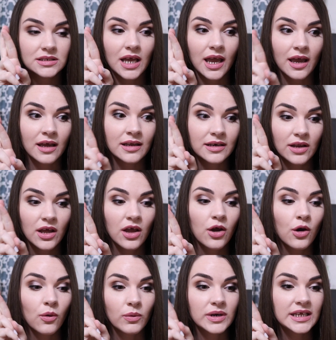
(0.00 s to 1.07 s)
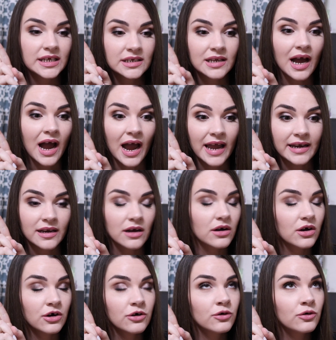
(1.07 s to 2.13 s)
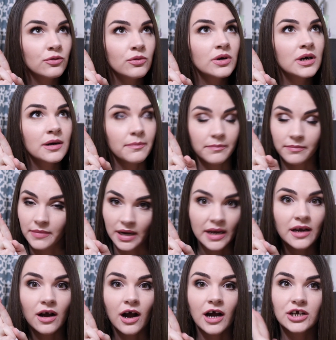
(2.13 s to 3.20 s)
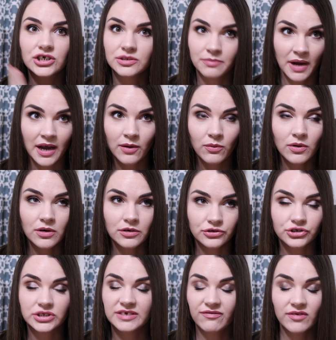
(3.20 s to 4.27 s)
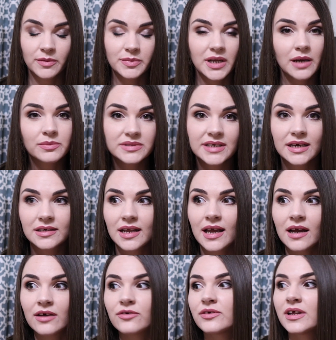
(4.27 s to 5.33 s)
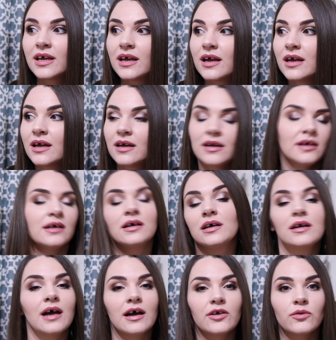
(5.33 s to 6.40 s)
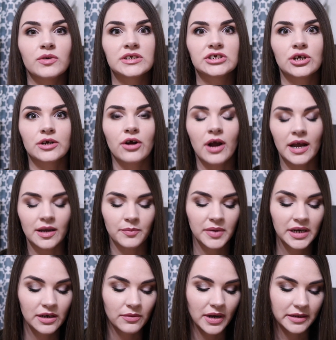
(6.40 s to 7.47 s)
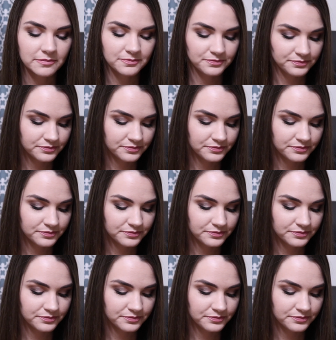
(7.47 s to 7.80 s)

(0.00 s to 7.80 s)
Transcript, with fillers: And when he died, oh my gosh, my world just flipped upside down. I don't want to start crying. But anyway,